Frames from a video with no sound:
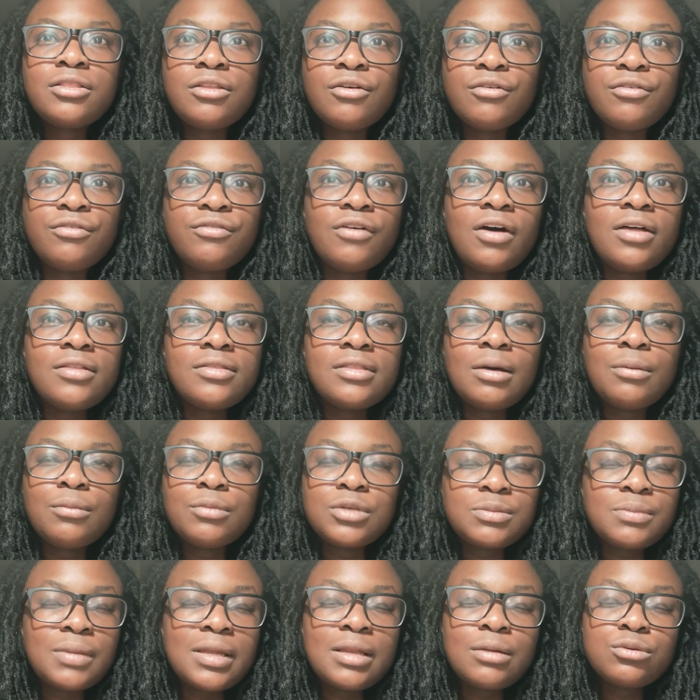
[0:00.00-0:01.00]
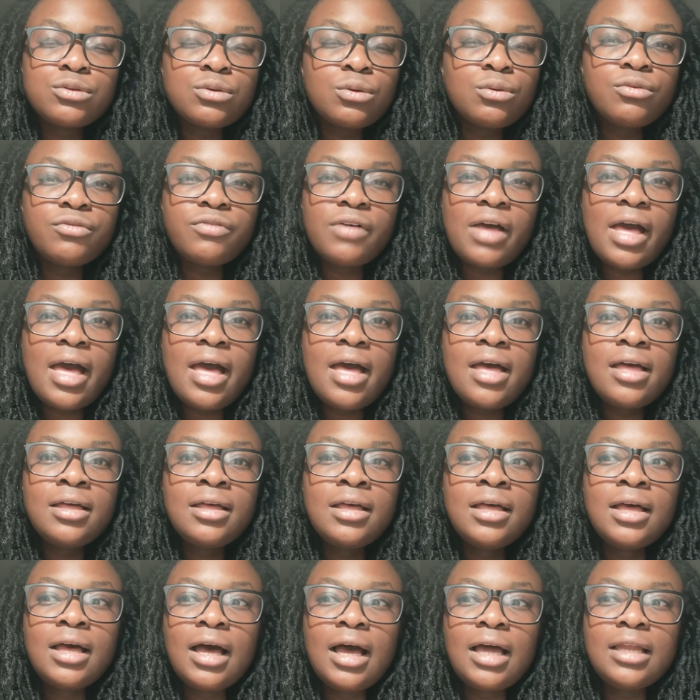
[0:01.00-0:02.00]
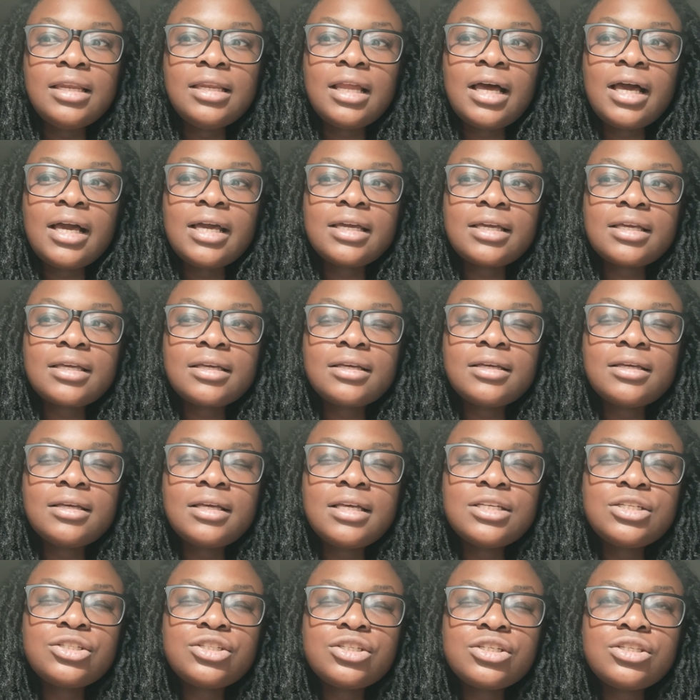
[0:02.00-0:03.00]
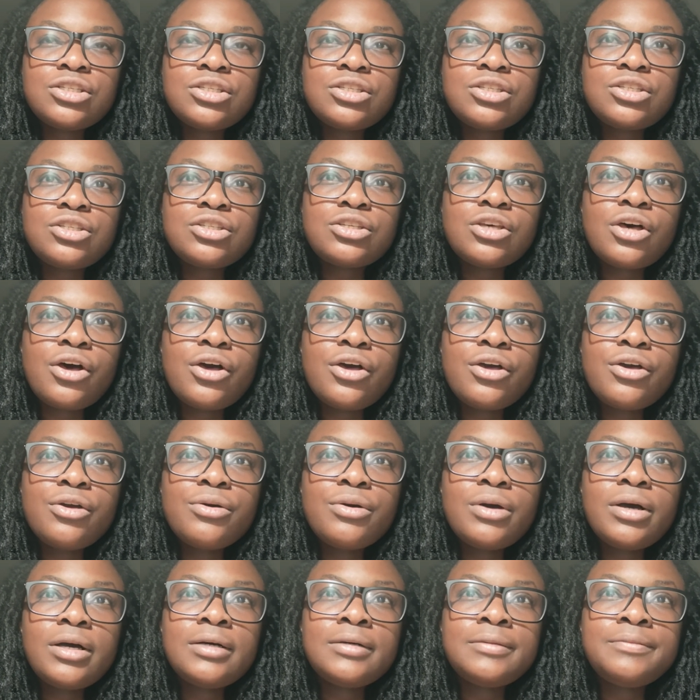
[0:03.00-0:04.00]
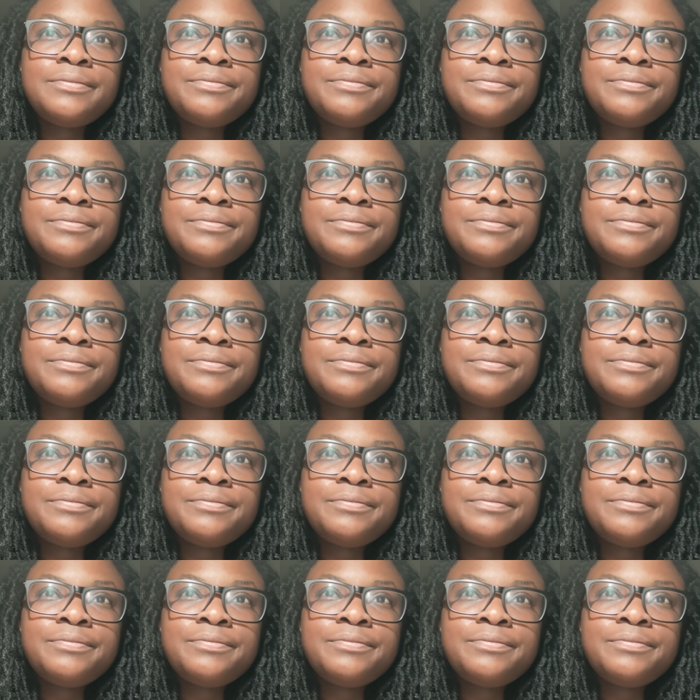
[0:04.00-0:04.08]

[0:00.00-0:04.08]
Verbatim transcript: the fun that was it was all there and like it's just so